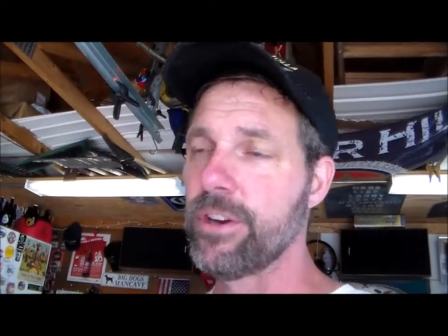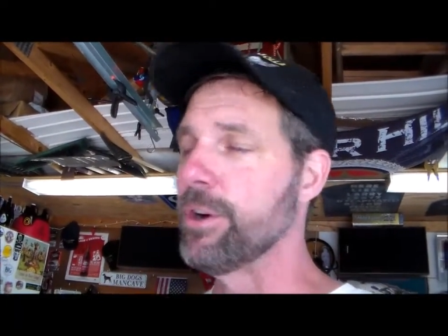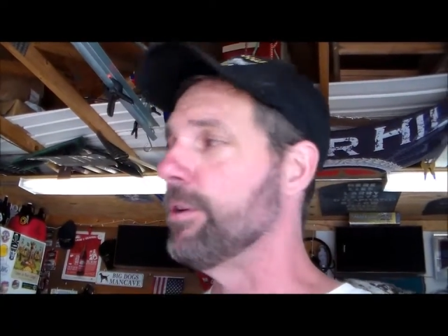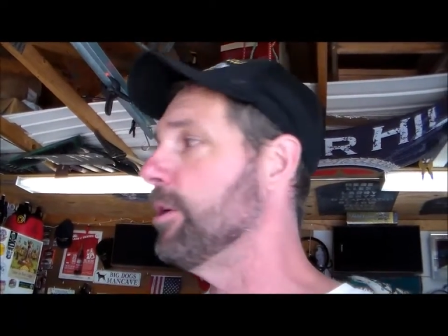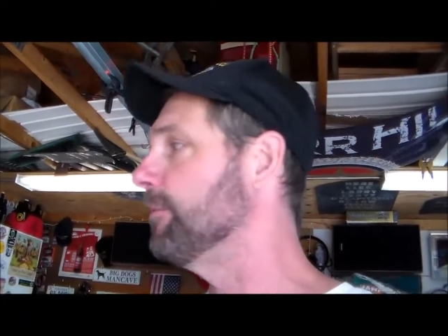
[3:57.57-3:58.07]

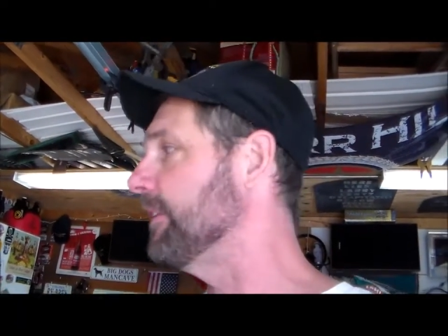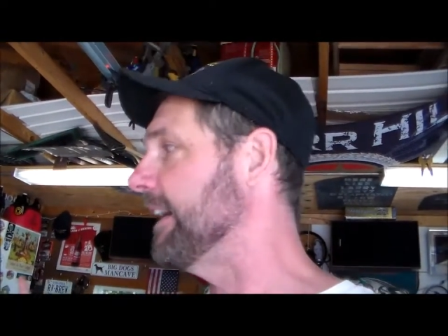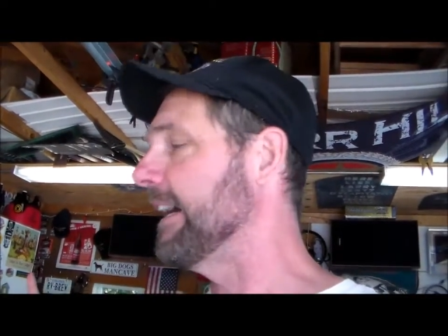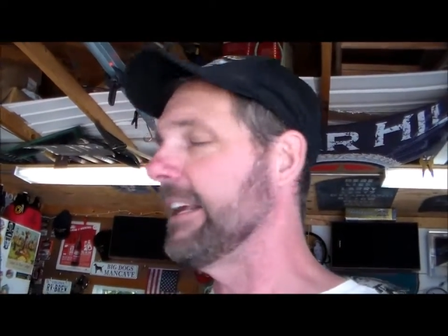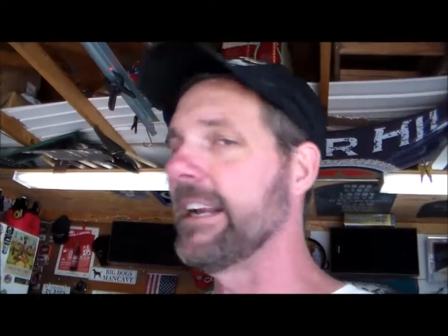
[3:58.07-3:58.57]
So
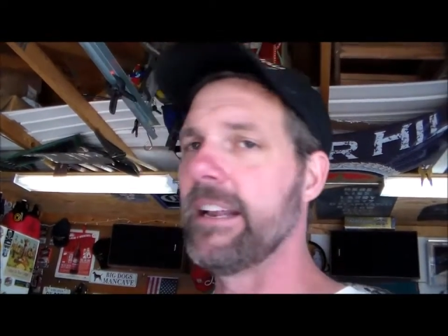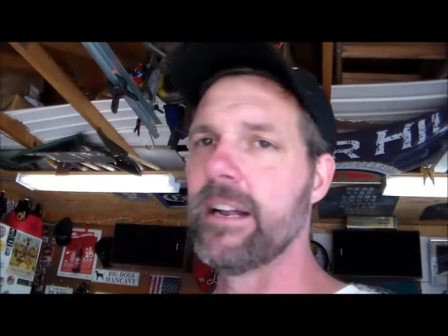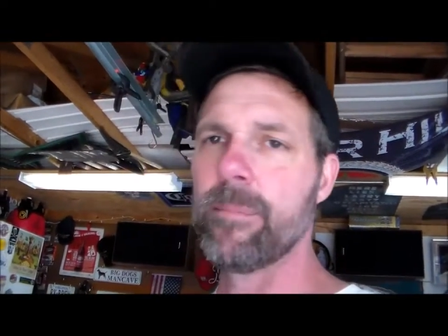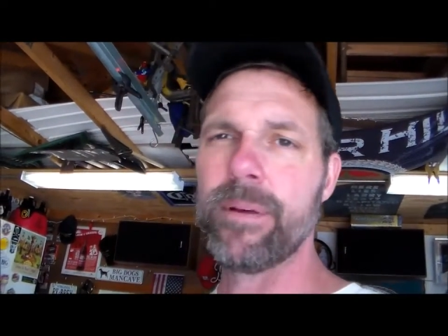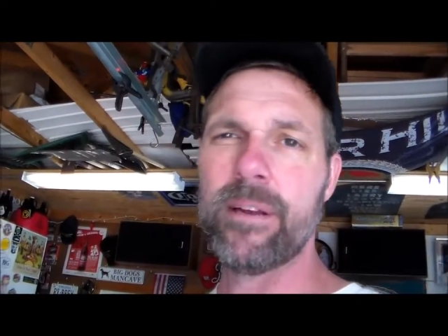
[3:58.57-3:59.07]
hopefully I can get
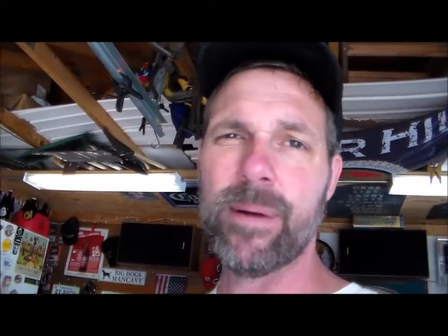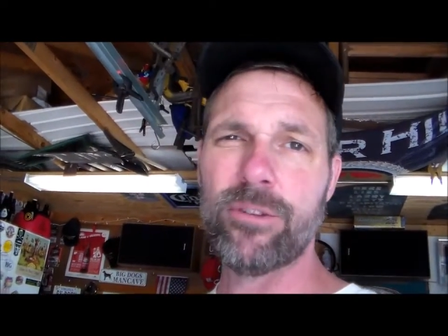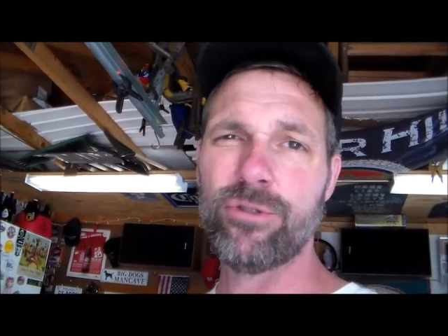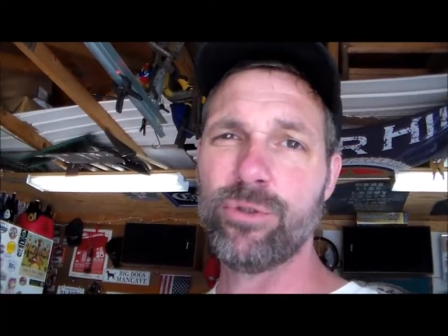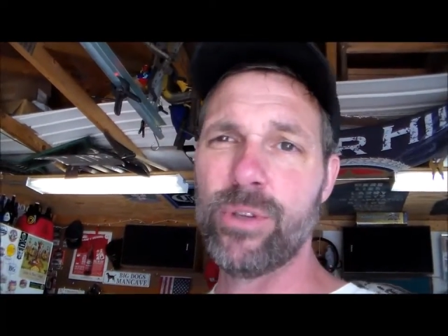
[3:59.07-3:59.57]
it up in
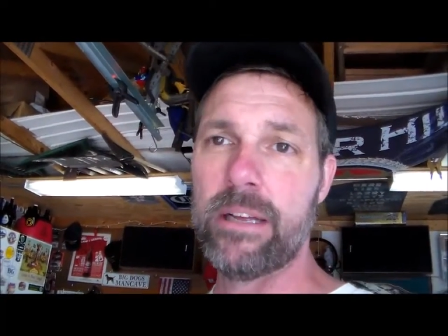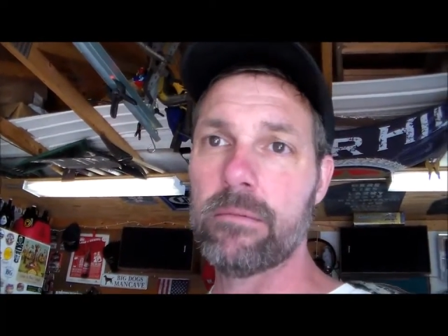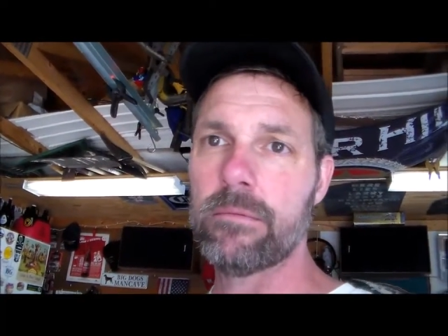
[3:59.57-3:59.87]
about 2